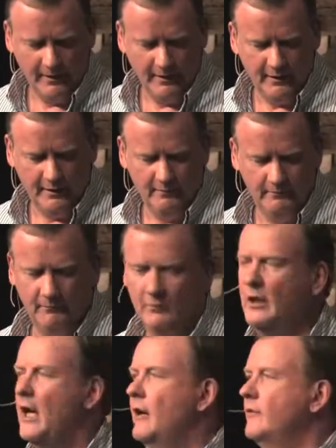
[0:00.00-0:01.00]
um,
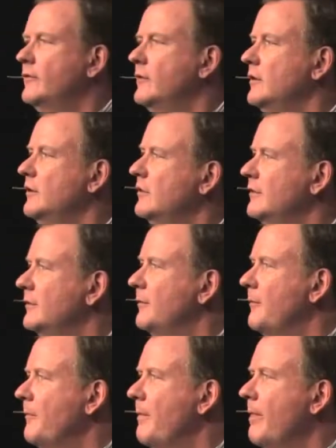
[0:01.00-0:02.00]
left.
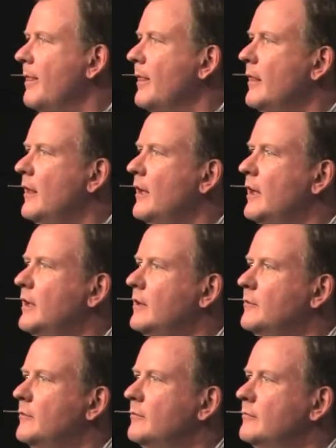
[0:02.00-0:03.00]
Um,
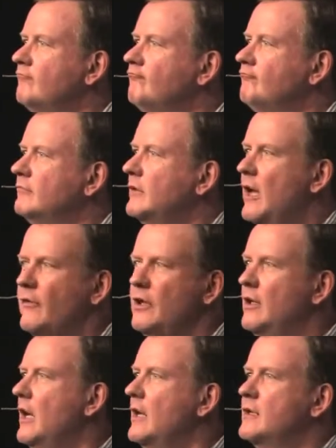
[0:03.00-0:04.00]
left the
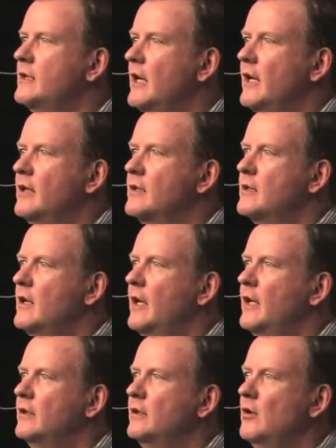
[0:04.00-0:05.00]
United States,
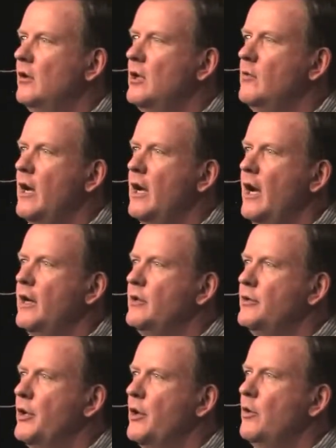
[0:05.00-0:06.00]
and the only way I
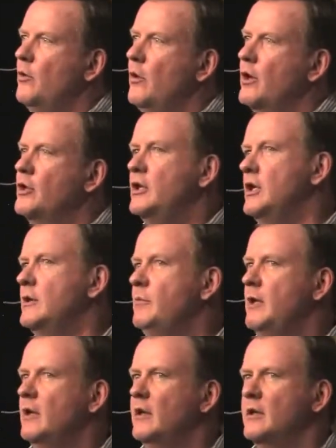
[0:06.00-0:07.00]
know where she's
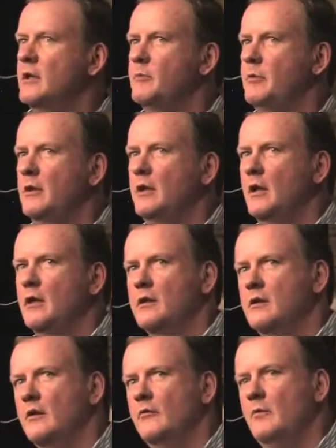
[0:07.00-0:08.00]
been is
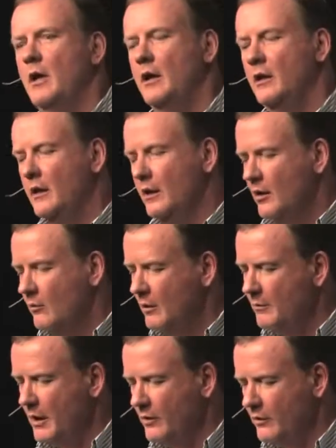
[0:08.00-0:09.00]
because of my one of
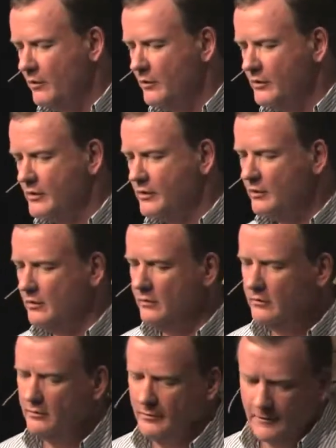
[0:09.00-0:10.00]
my girls
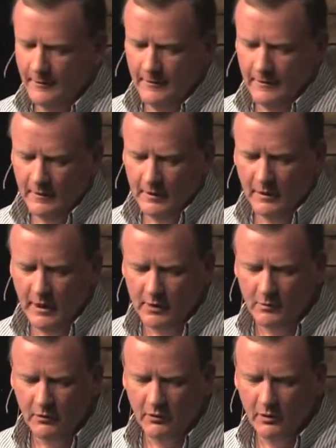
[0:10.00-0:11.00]
still connects
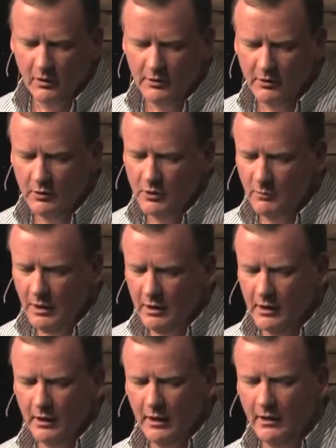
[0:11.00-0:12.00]
with her on social
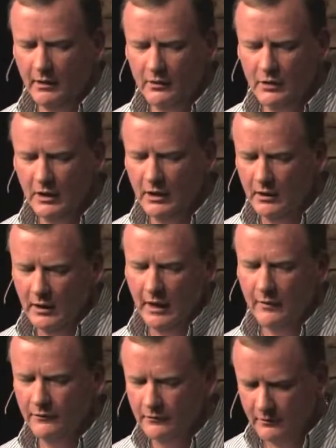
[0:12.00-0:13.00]
media, and she
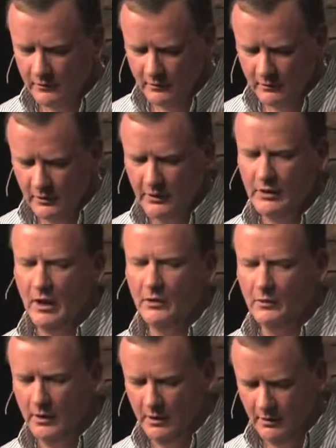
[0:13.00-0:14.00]
left this
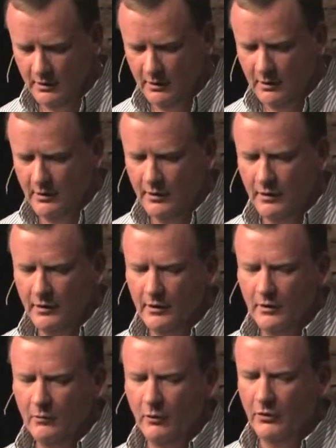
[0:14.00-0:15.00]
country
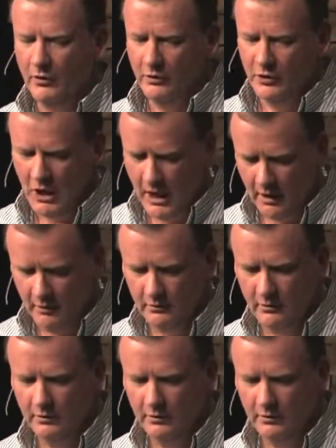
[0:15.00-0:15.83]
with her child,